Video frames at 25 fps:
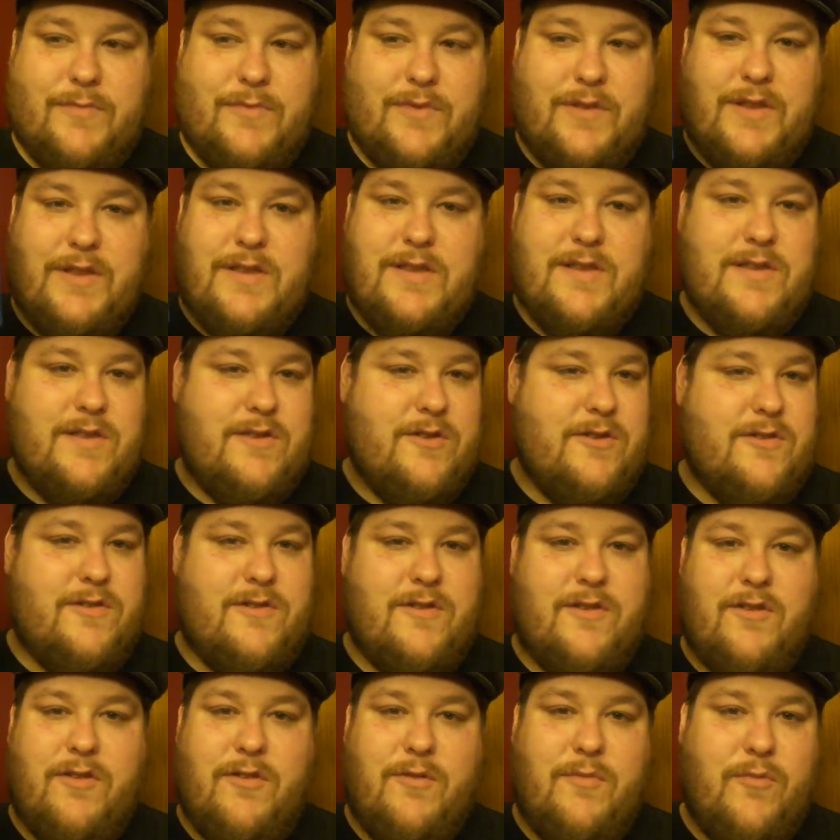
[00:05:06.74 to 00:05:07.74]
this is just
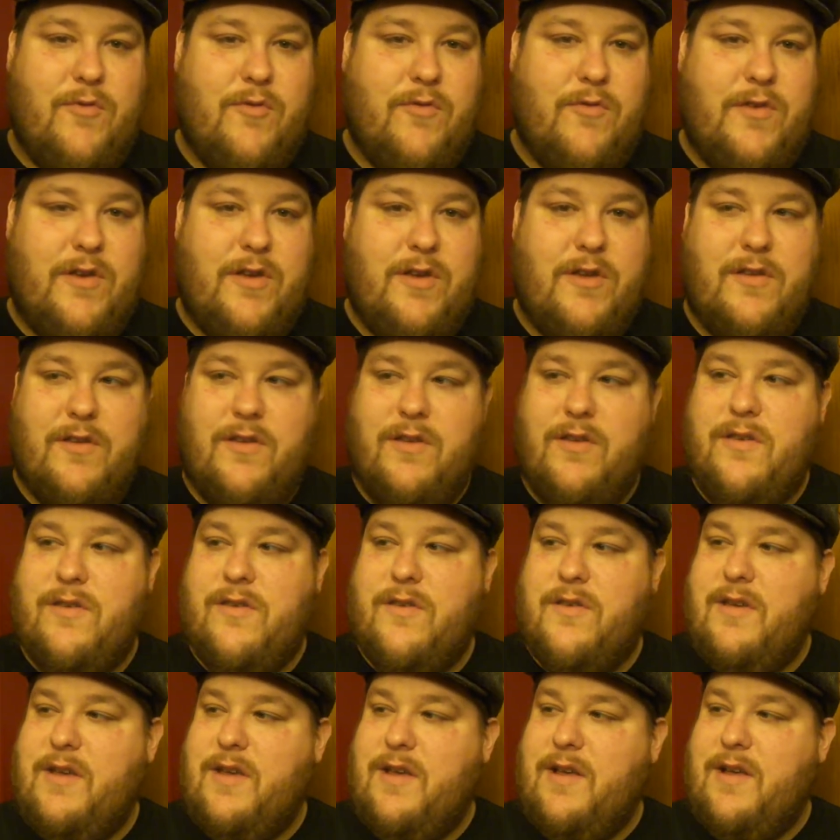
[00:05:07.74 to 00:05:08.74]
a good movie. This,
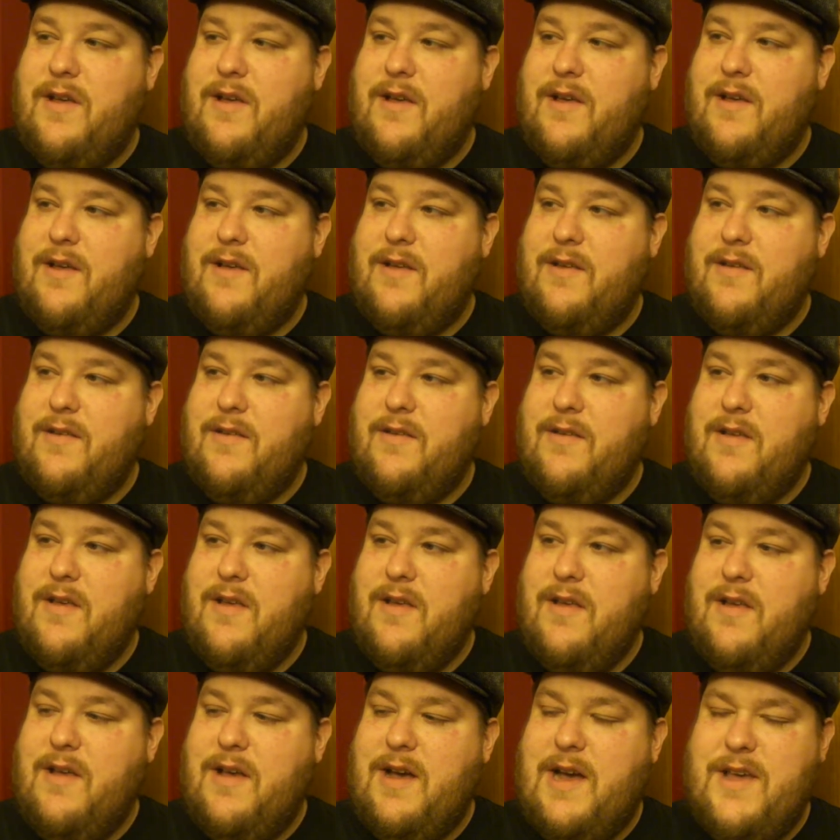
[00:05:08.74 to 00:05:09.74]
uh,
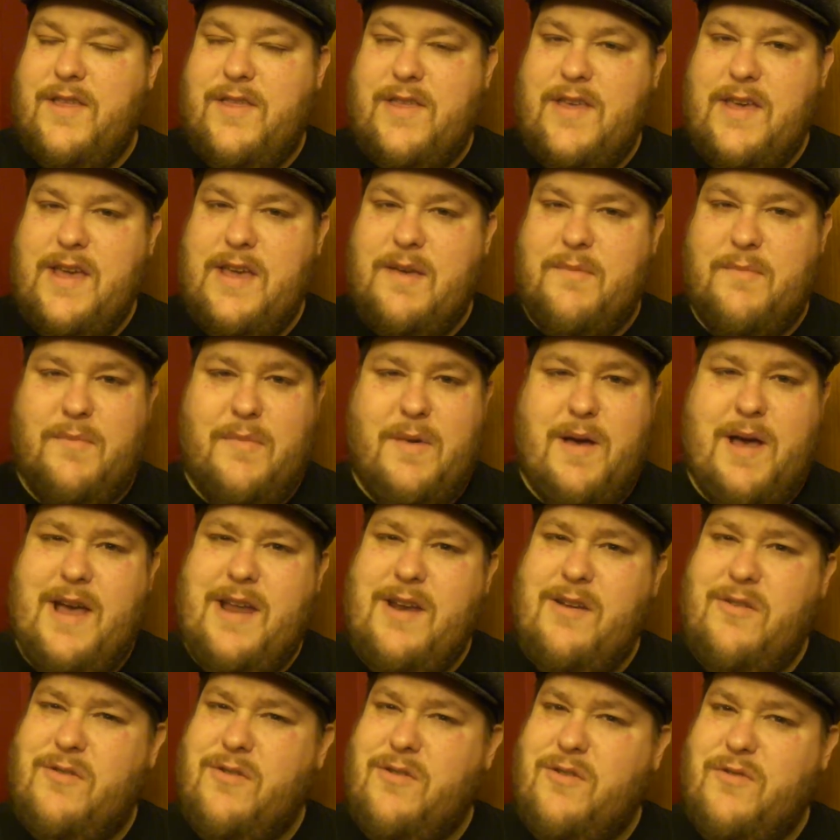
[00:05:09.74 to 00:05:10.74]
I think, it, I
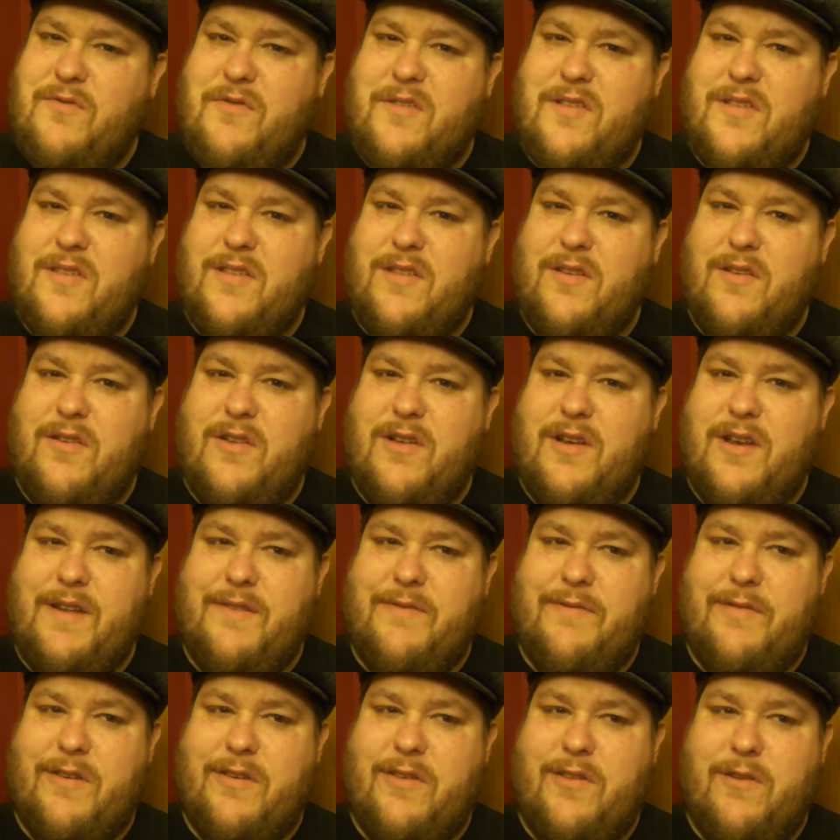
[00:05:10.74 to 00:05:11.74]
don't know if it's still on
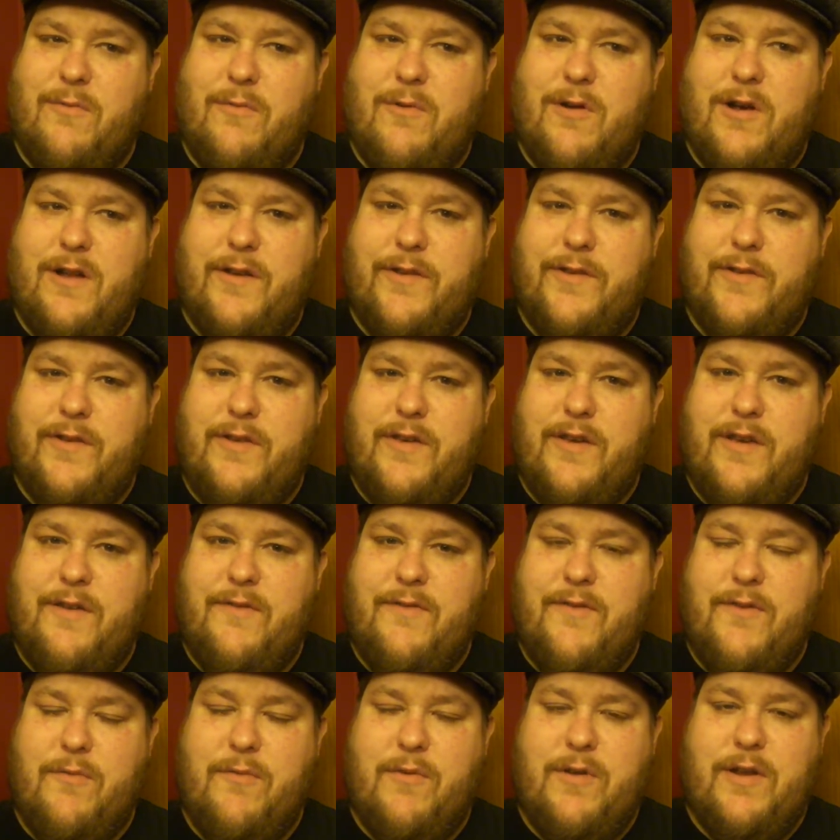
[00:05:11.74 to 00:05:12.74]
Netflix to watch, so
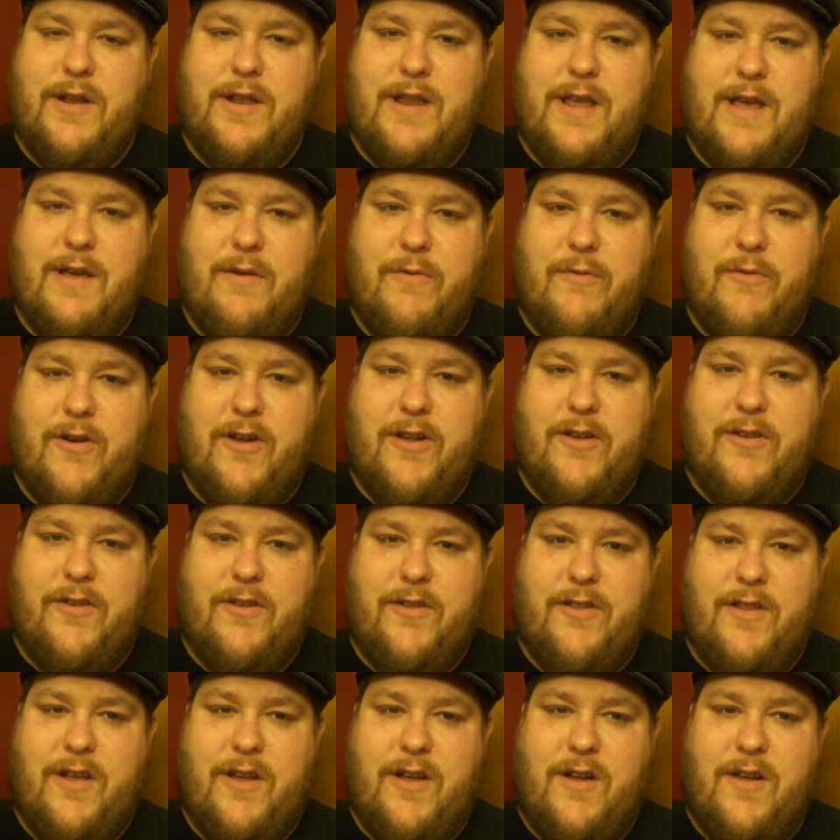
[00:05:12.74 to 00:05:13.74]
if you want to take a watch
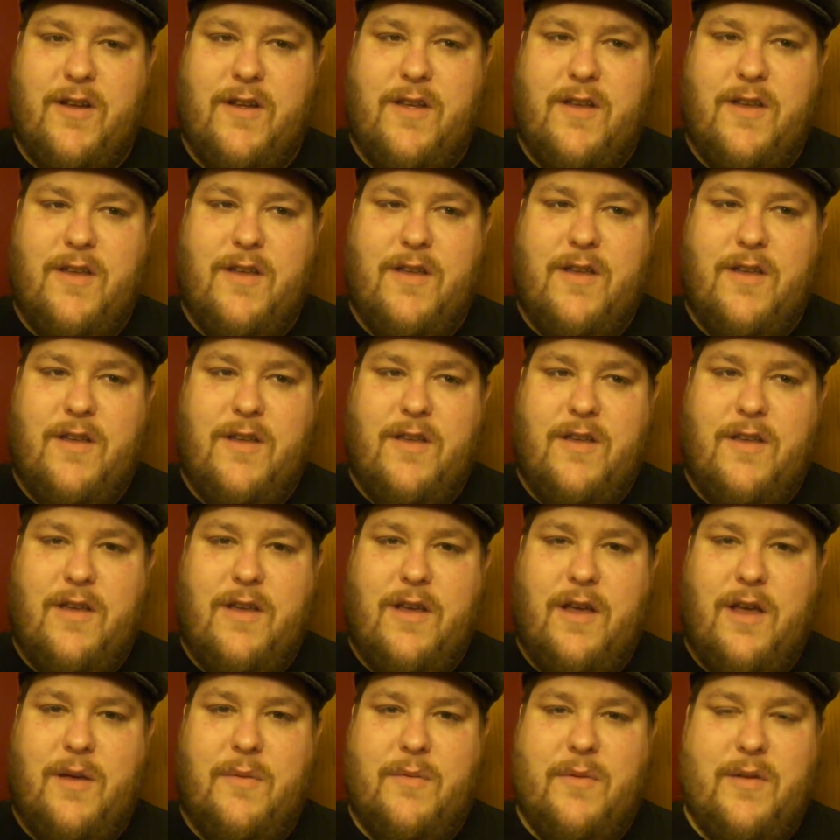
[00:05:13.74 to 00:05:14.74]
on there,
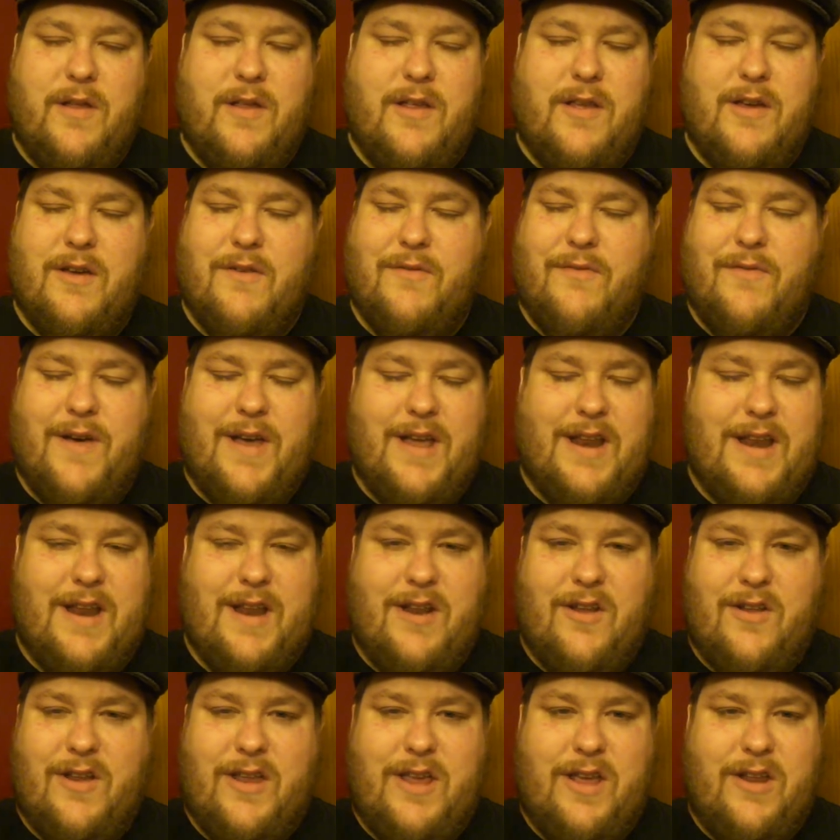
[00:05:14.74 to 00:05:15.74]
I mean, you can find it
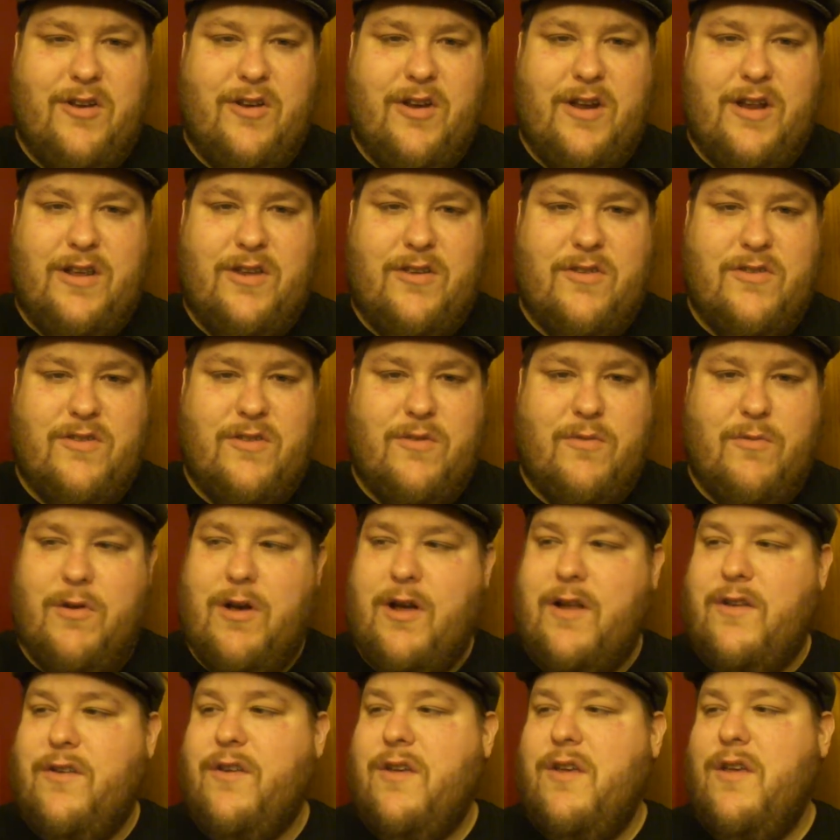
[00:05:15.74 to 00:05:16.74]
on the internet just to
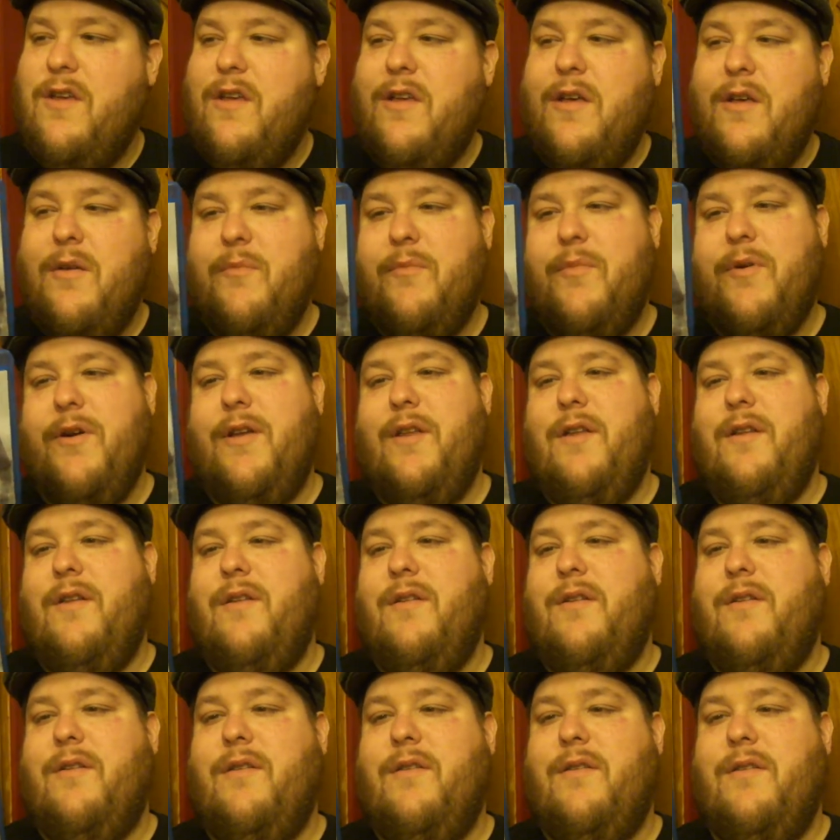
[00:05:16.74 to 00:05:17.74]
watch. But
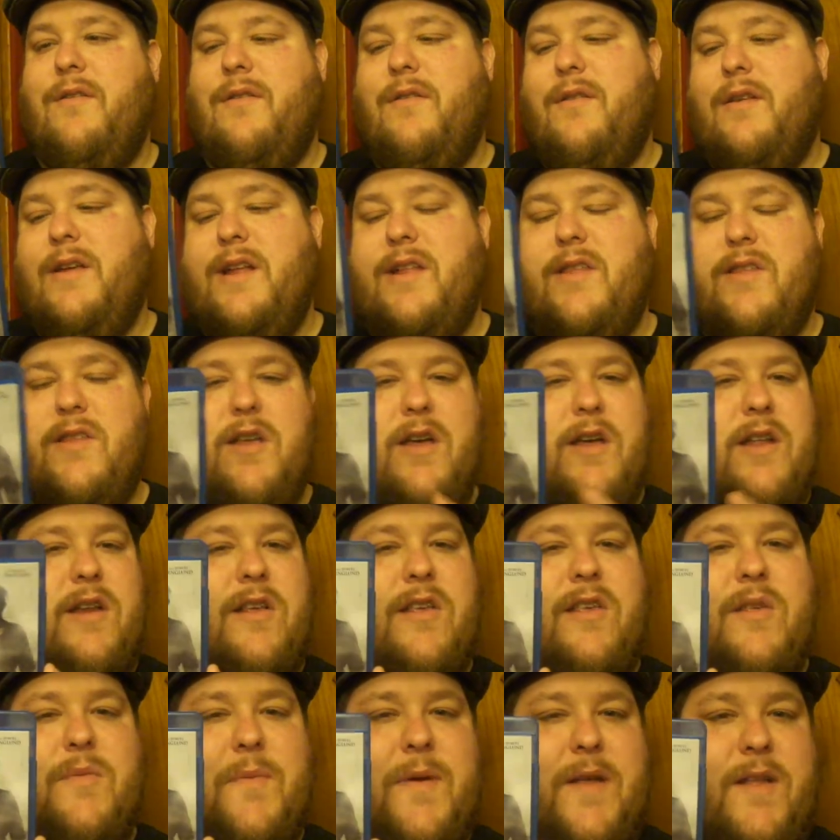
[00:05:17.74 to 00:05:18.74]
it's not
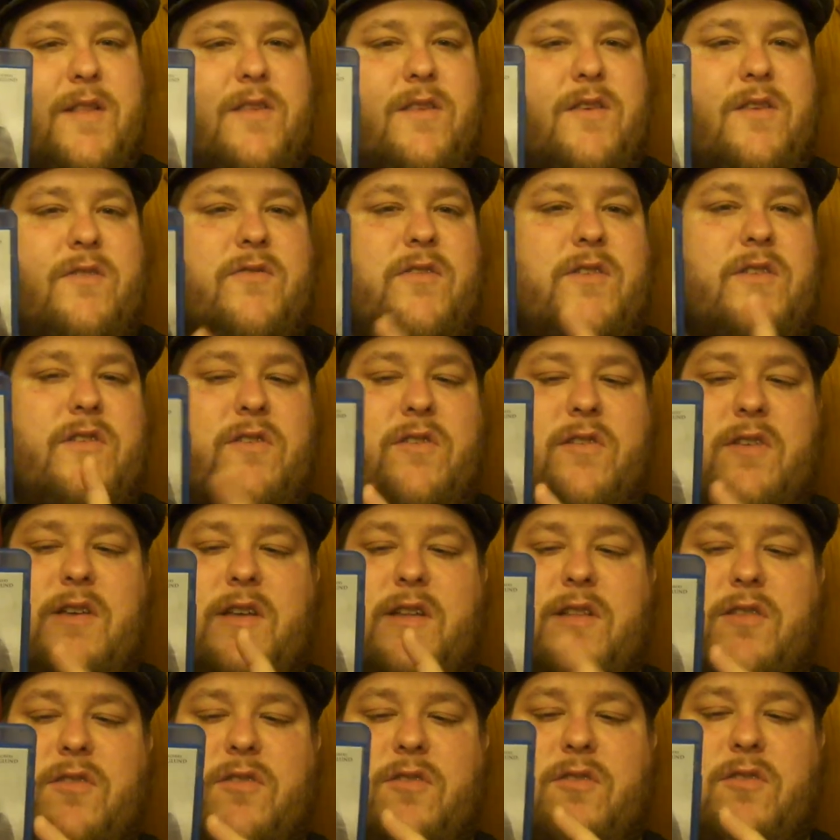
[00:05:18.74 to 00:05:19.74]
expensive, it's,
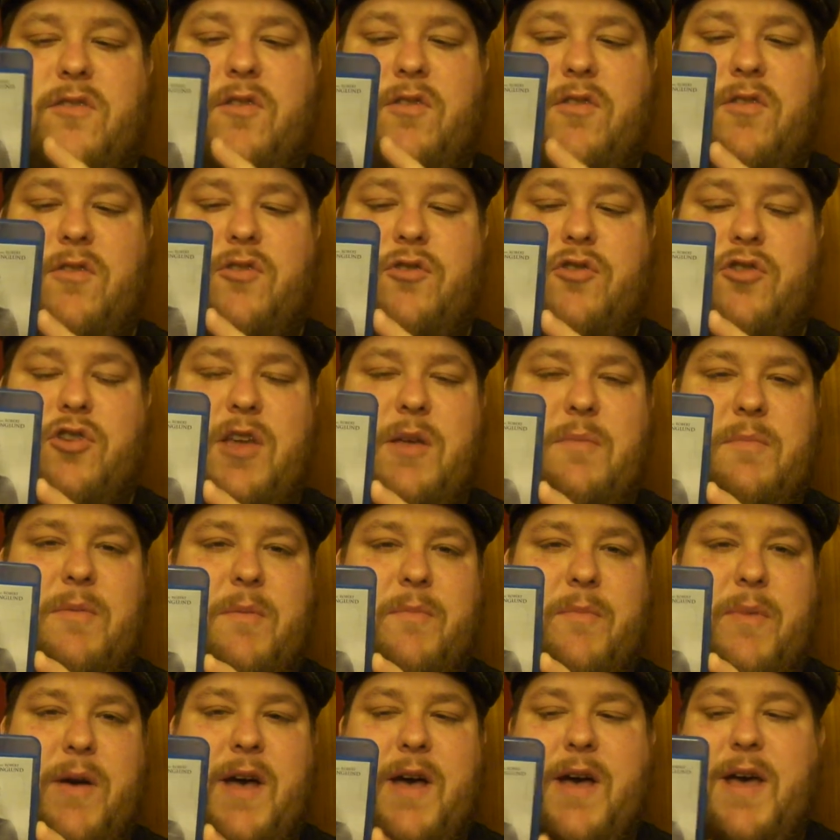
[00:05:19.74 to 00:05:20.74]
it's cheap to
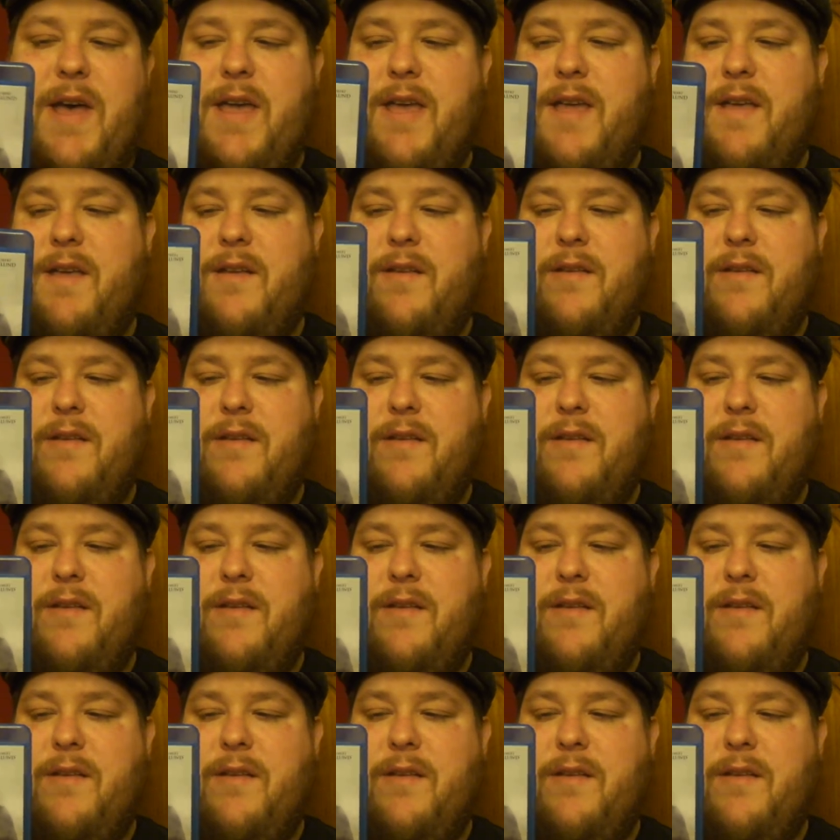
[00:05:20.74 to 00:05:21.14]
buy.